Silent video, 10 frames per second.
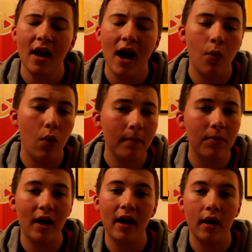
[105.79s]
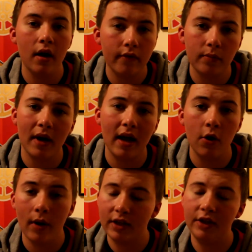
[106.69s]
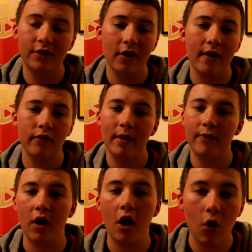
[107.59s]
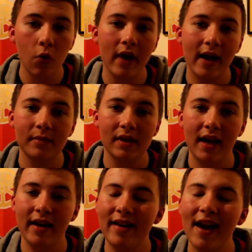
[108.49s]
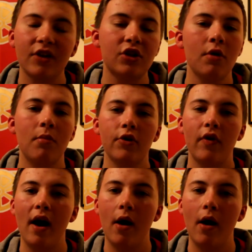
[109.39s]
and one player another player who actually stood out for me for the whole game today Nacho Monreal